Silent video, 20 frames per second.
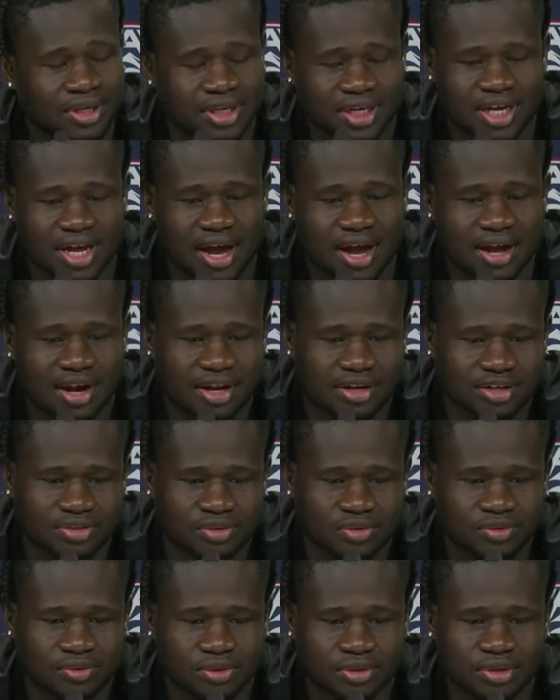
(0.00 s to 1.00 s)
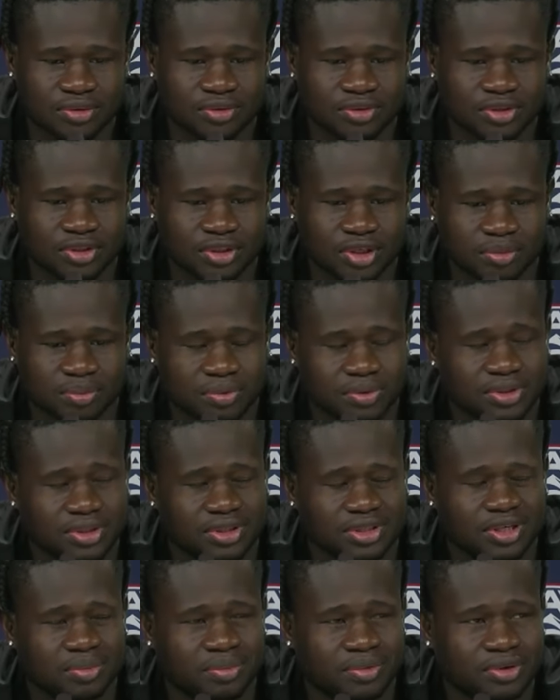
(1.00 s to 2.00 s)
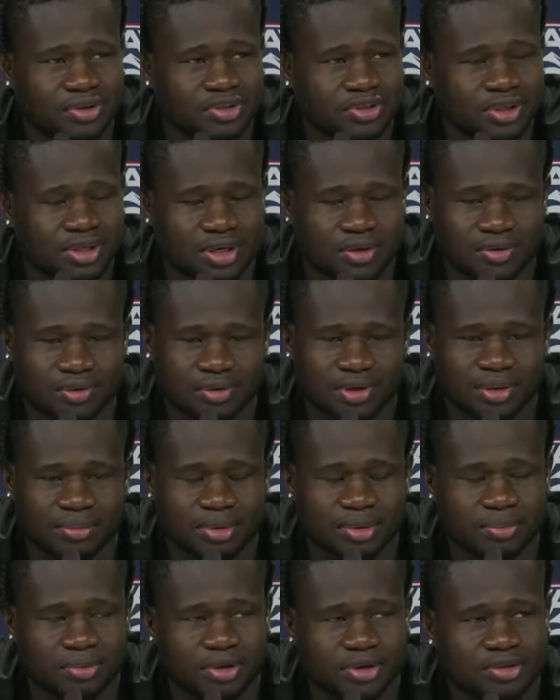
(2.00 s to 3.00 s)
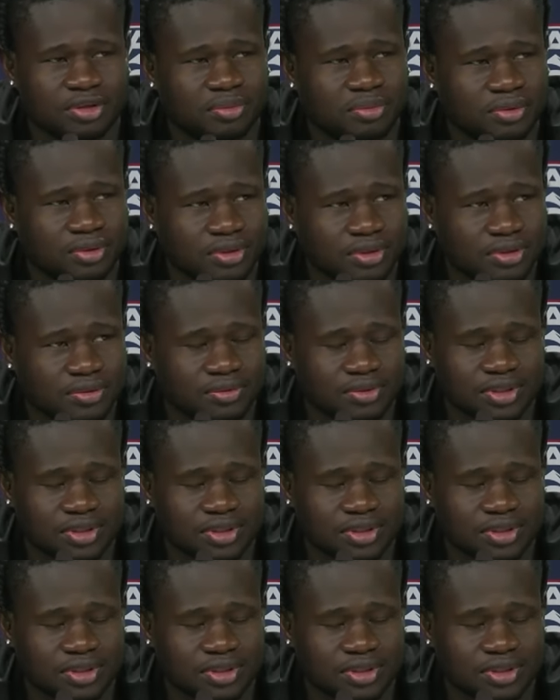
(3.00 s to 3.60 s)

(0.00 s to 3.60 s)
and Kylan is a really good job pushing the ball, trying to look at my pointy post,